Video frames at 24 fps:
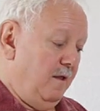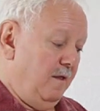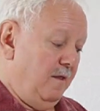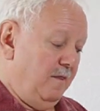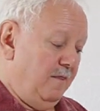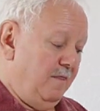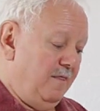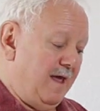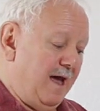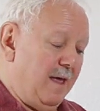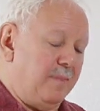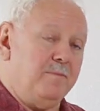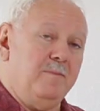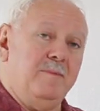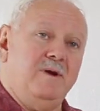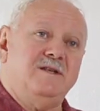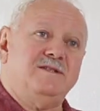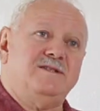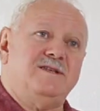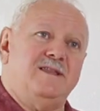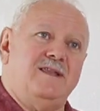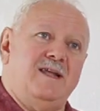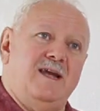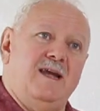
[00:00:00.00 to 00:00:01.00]
That
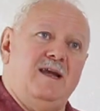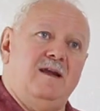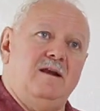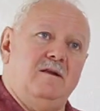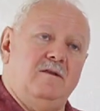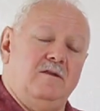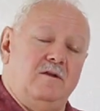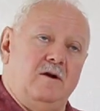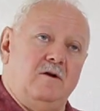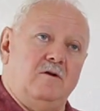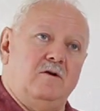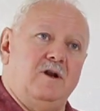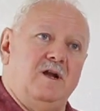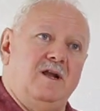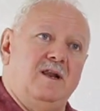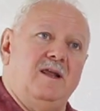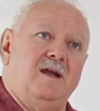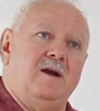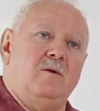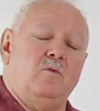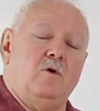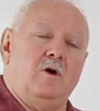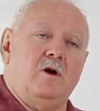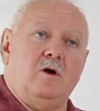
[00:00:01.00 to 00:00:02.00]
means that they're
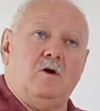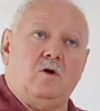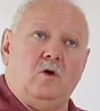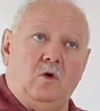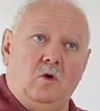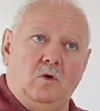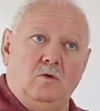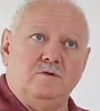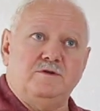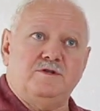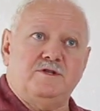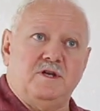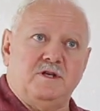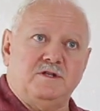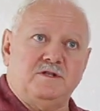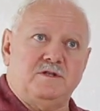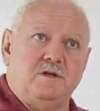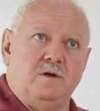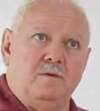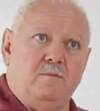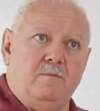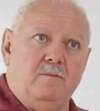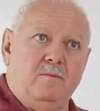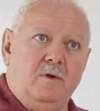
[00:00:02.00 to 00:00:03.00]
dealing with a closed
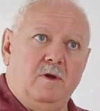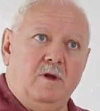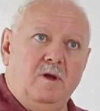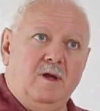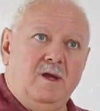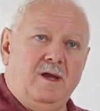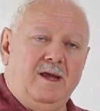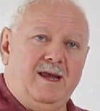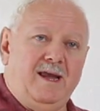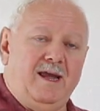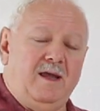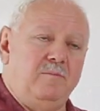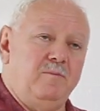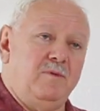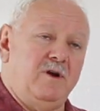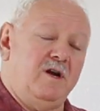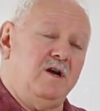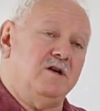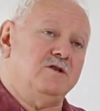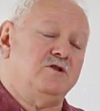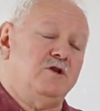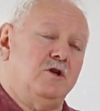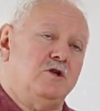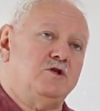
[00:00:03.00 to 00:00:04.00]
system, and
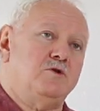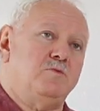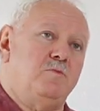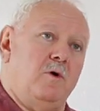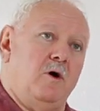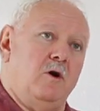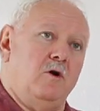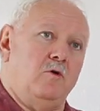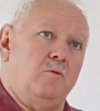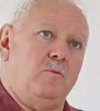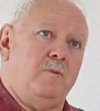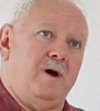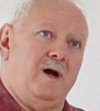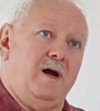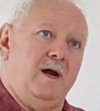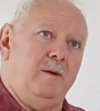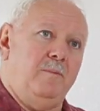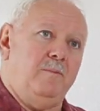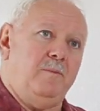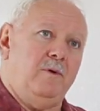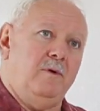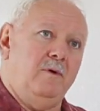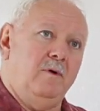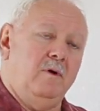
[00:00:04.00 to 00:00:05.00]
because of the smaller
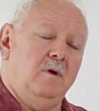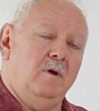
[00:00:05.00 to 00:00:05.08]
pipe,